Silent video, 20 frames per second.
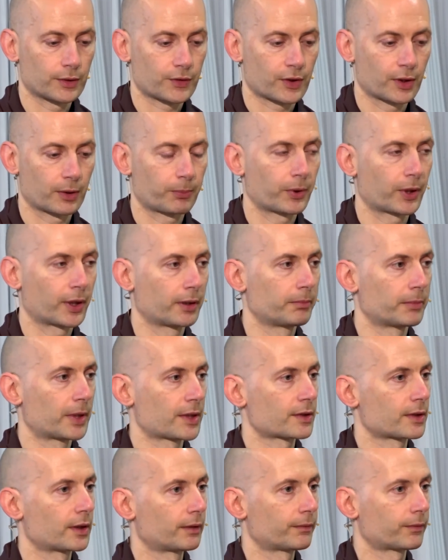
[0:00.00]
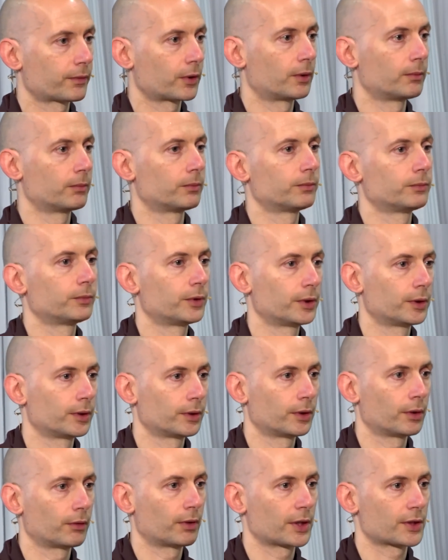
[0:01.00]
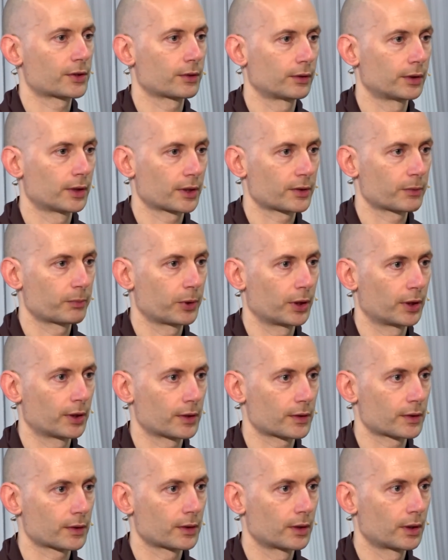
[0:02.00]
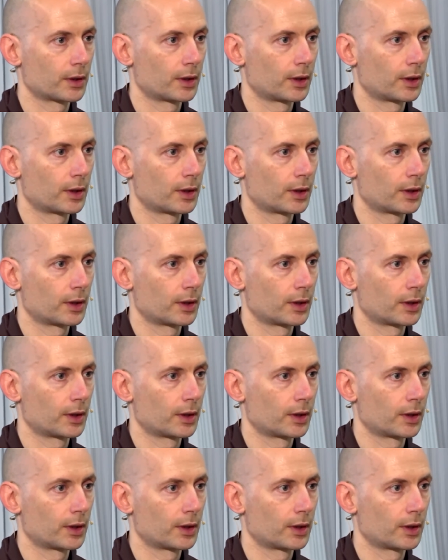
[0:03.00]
separate myself from the rest of the experience.